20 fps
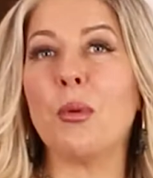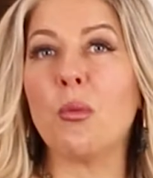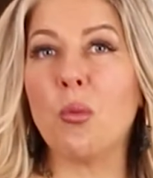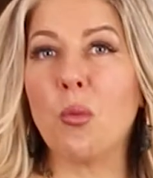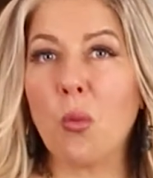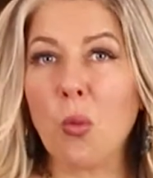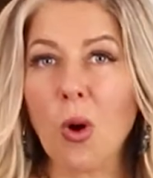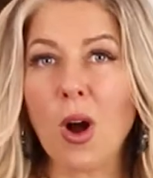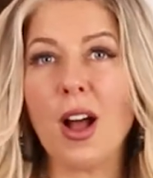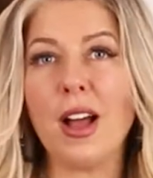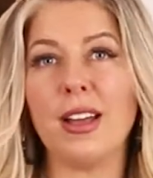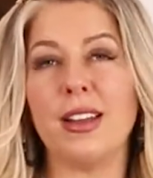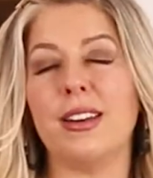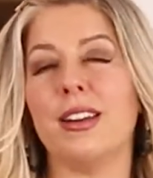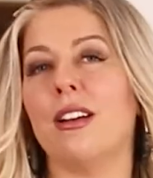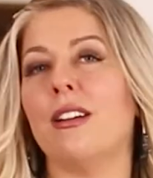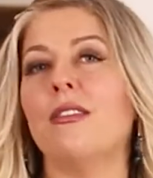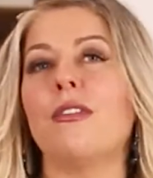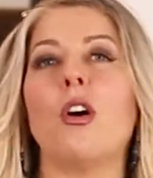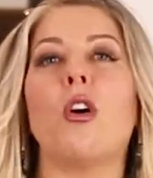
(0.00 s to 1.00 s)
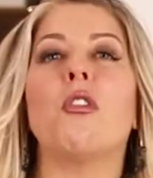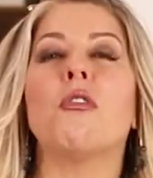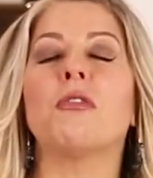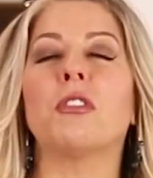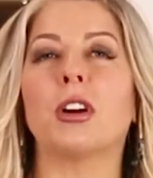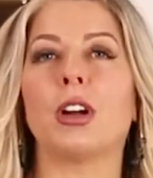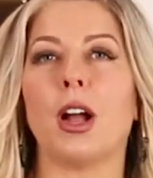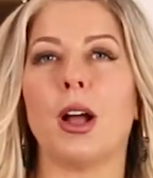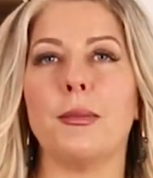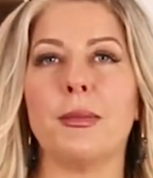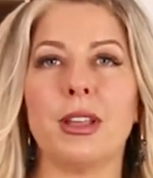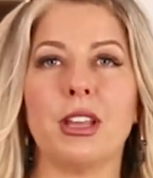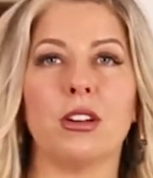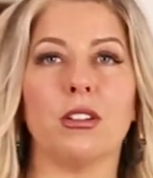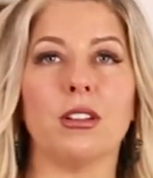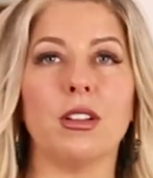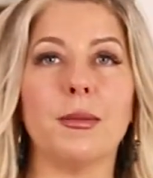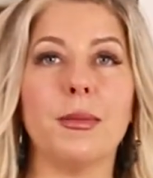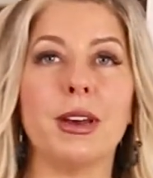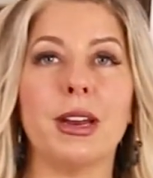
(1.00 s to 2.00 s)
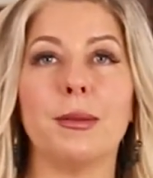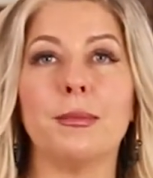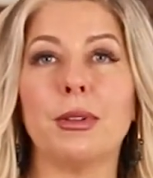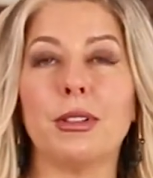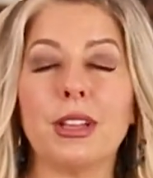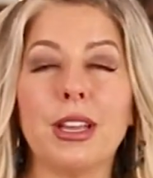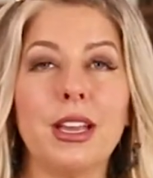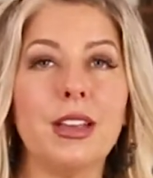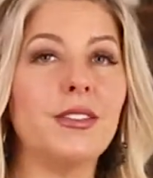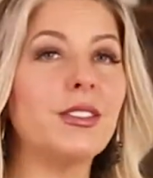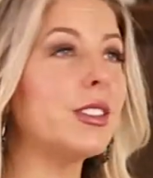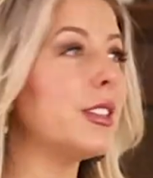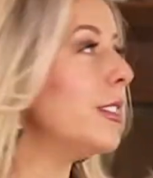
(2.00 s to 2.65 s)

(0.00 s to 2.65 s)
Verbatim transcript: one of overcoming your limiting beliefs